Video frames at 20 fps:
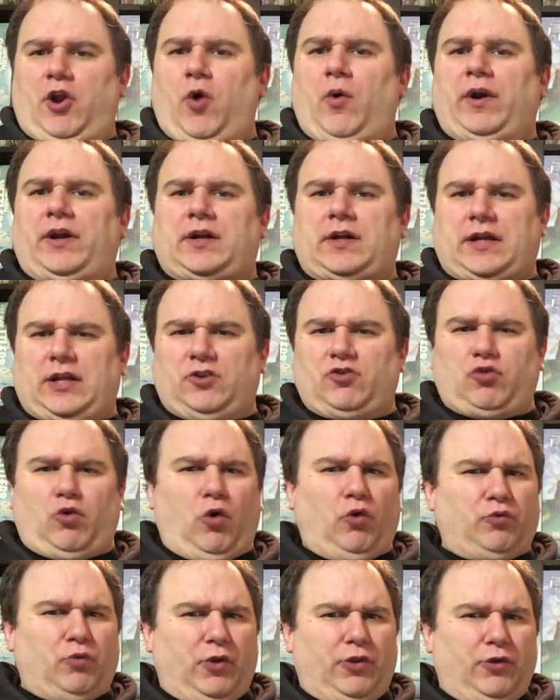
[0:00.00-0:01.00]
No one
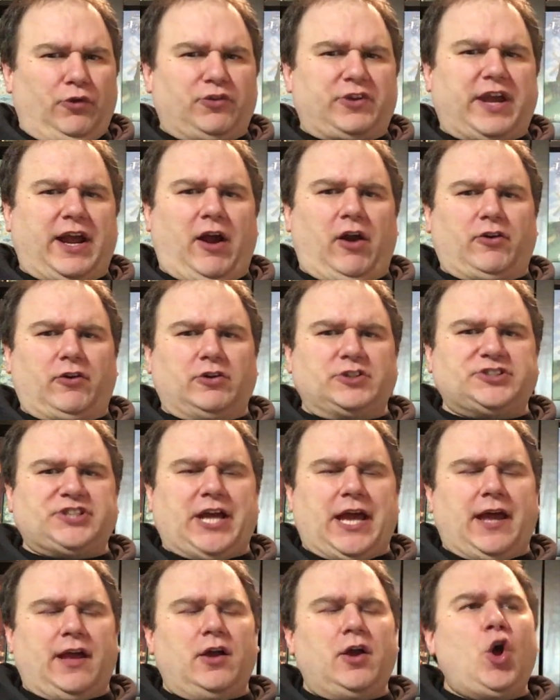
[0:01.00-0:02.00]
controls one of those characters
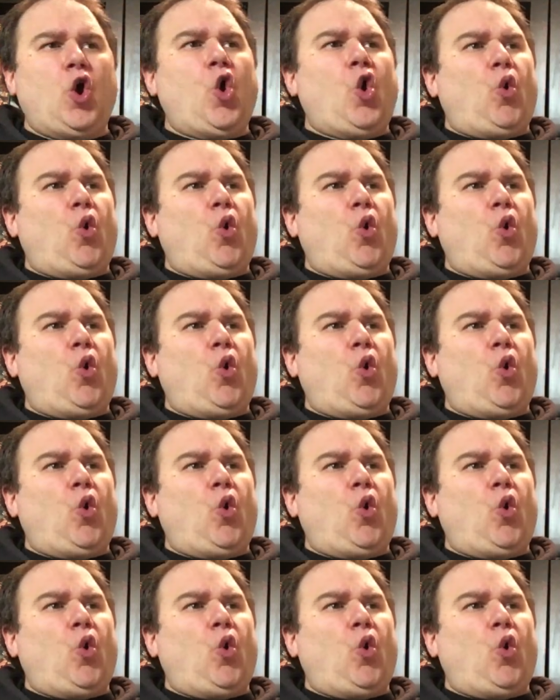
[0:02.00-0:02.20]
yet.